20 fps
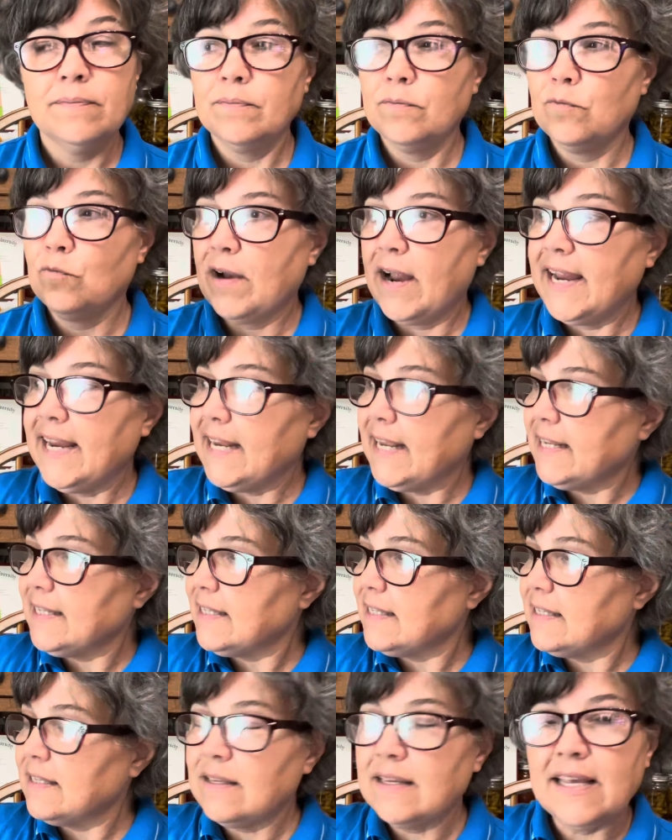right
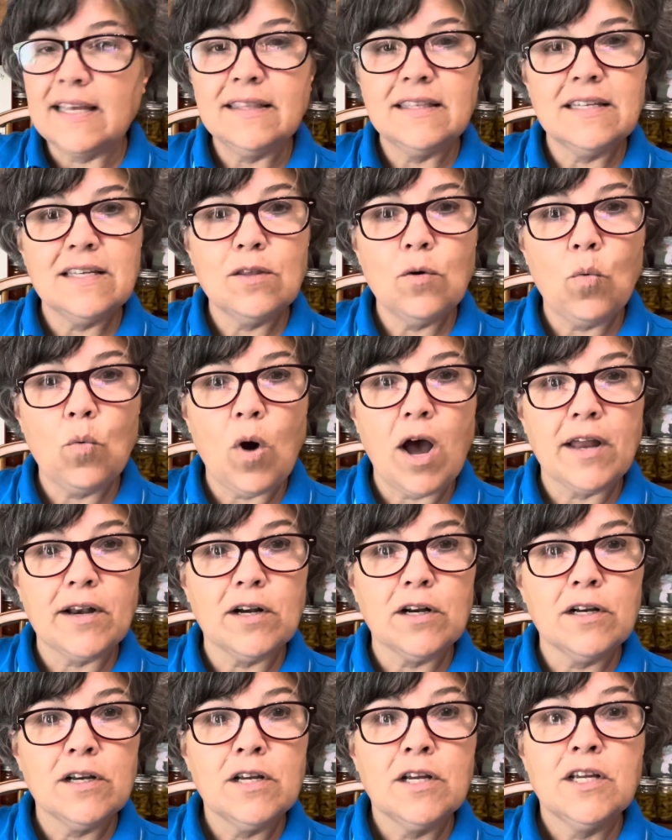in into the
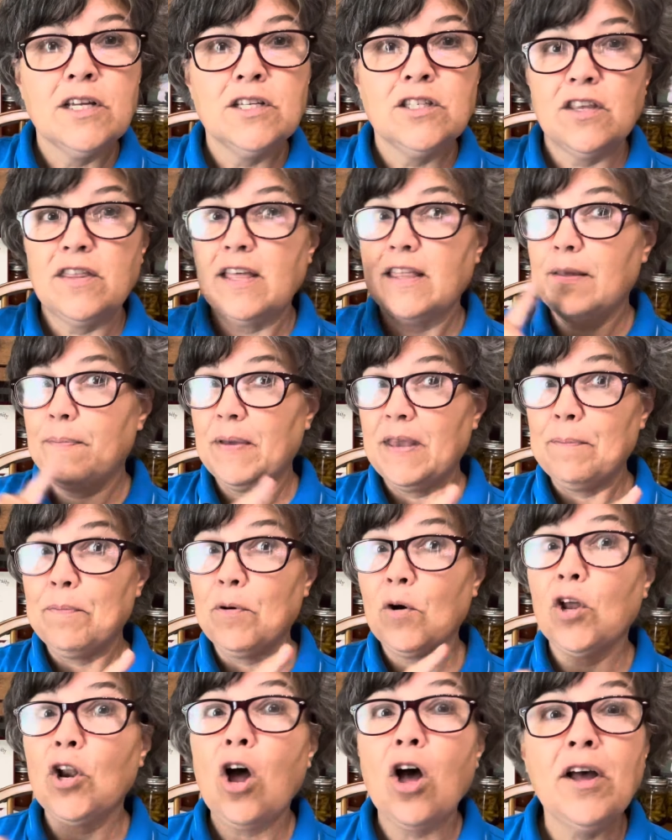water so that the people
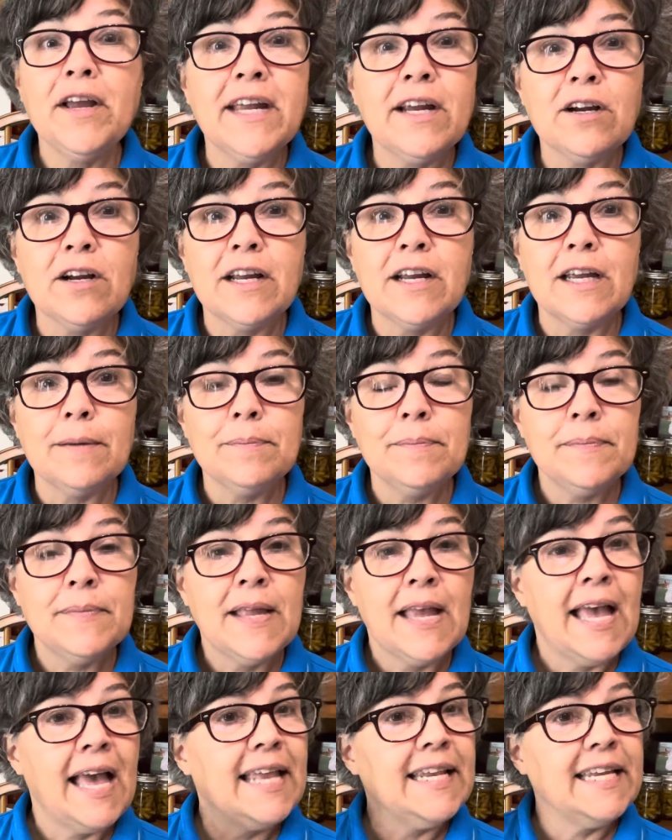could all hear him.
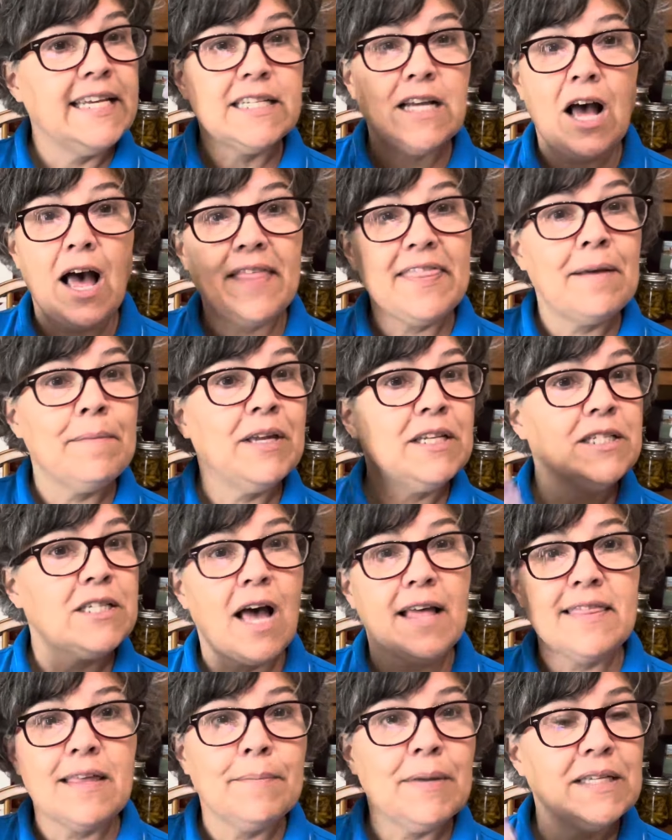And he taught them and
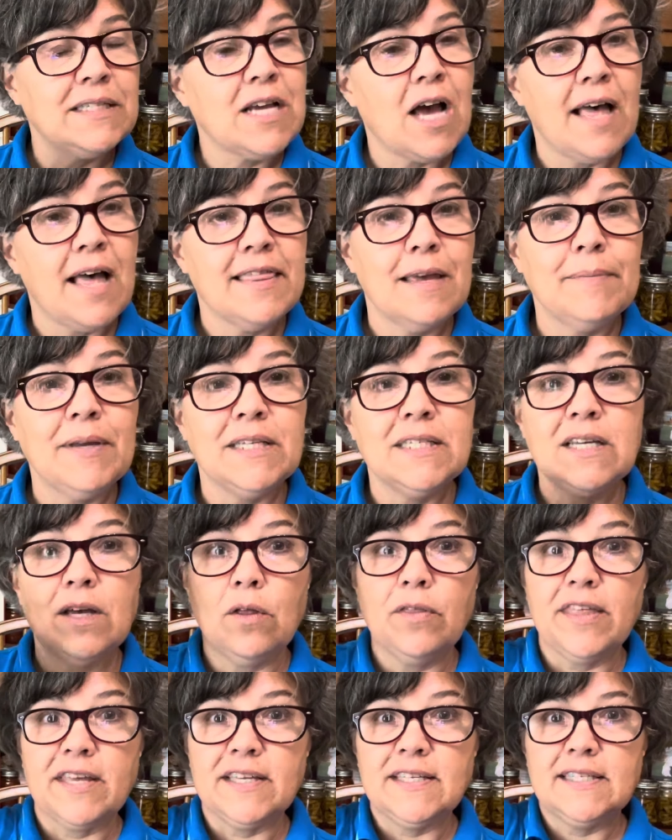taught them and taught them until
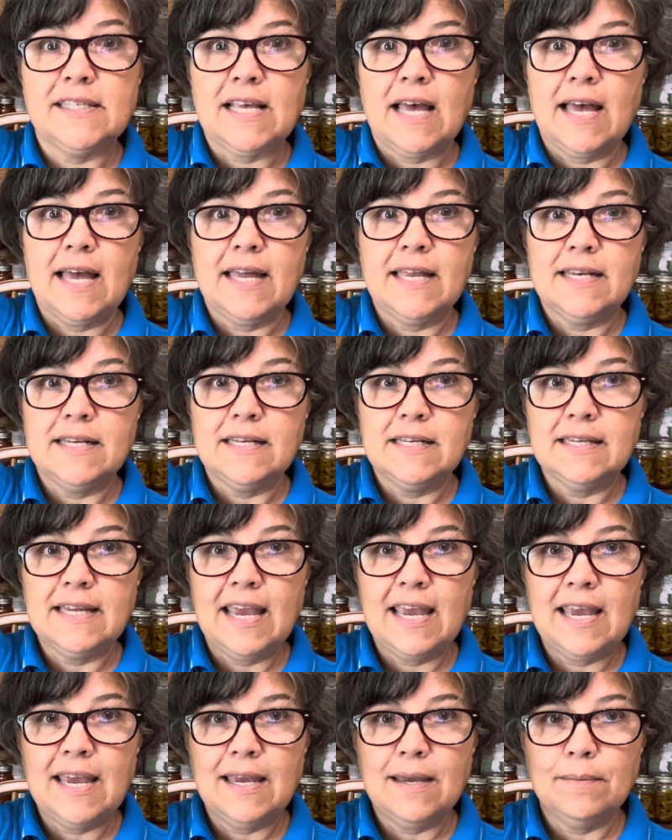the sun
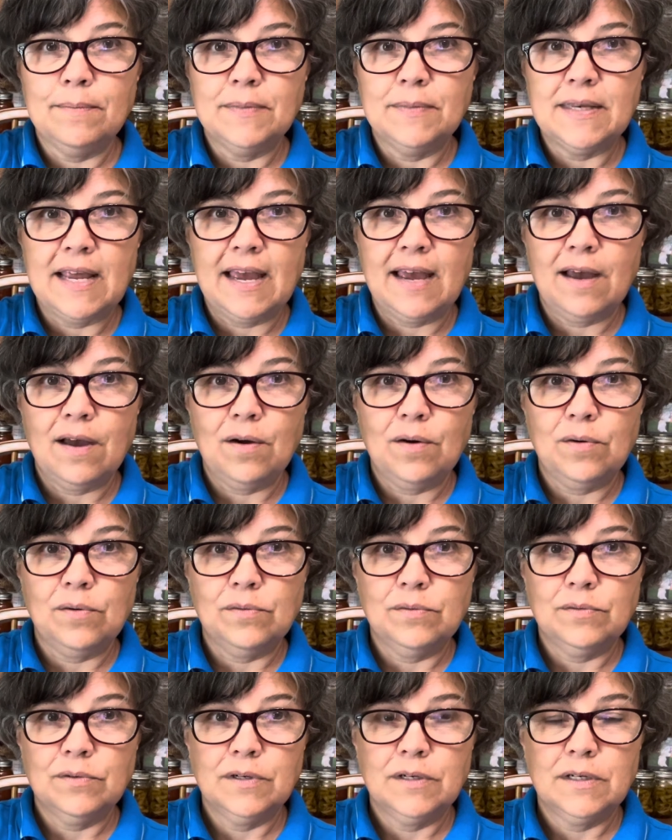came down.
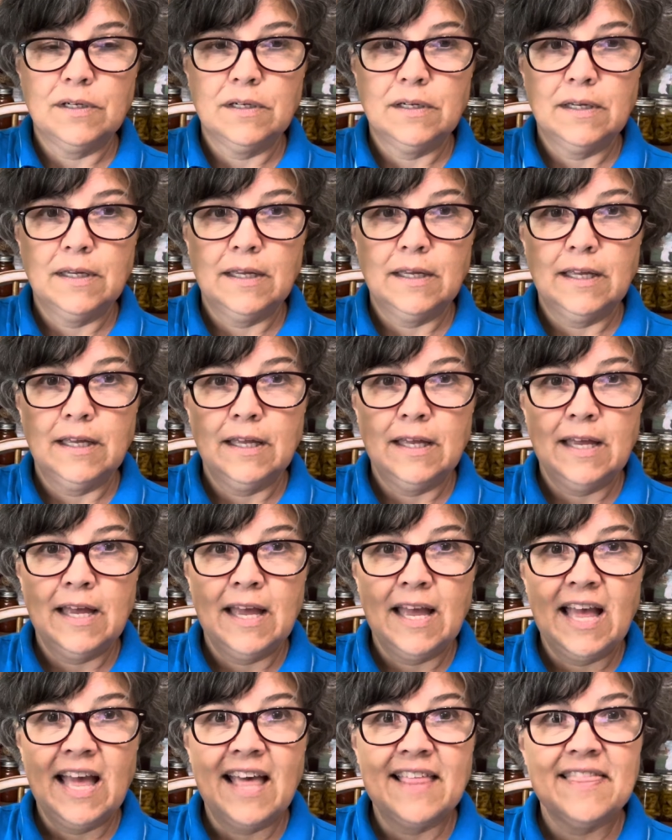
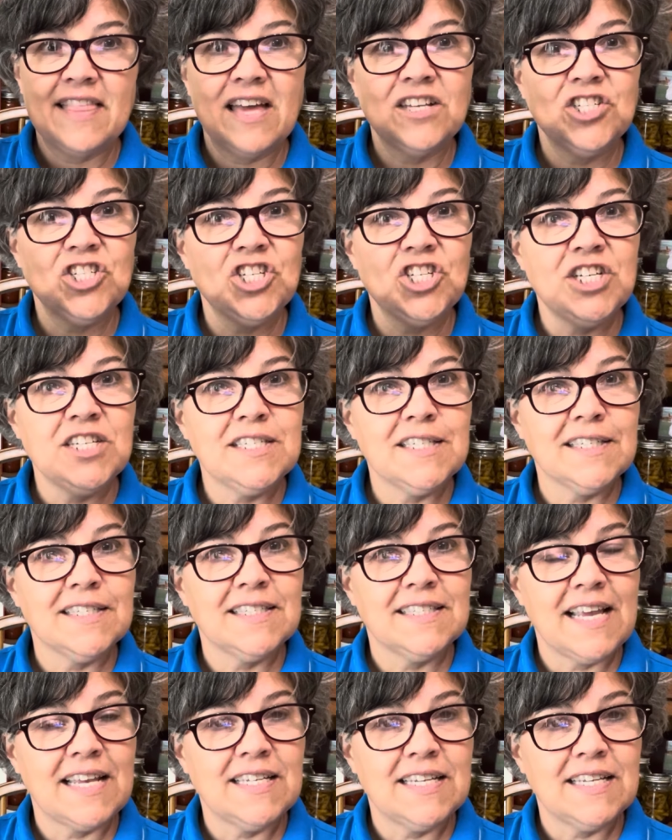And then Jesus said